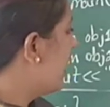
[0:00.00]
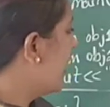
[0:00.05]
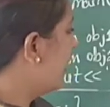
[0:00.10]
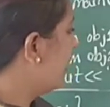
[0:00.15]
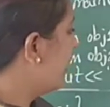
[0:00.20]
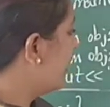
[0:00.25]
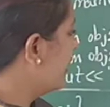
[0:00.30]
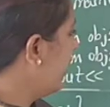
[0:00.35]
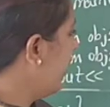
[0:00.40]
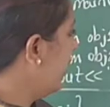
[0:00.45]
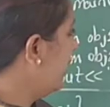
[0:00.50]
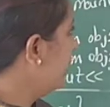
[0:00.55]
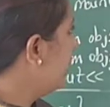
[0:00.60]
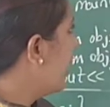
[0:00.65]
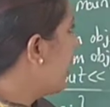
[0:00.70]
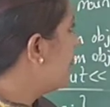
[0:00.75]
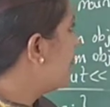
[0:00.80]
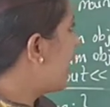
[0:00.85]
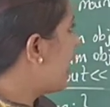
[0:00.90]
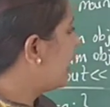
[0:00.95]
and again
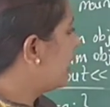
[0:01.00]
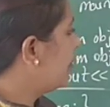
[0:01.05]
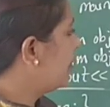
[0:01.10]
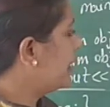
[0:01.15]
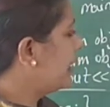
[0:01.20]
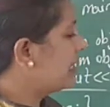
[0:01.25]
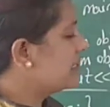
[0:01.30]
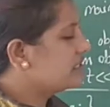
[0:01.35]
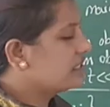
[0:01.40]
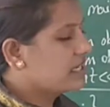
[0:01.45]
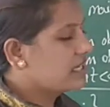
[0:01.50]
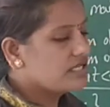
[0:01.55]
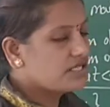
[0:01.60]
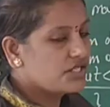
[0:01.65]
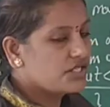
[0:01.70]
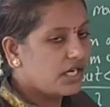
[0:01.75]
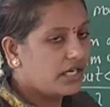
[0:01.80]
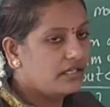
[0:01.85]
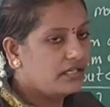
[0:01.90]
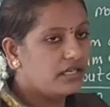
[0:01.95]
parameterized
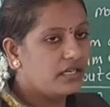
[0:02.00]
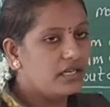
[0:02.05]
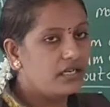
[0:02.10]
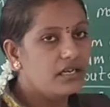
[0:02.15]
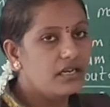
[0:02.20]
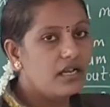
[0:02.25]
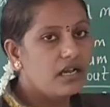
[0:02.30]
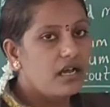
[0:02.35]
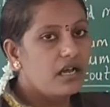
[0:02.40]
constructor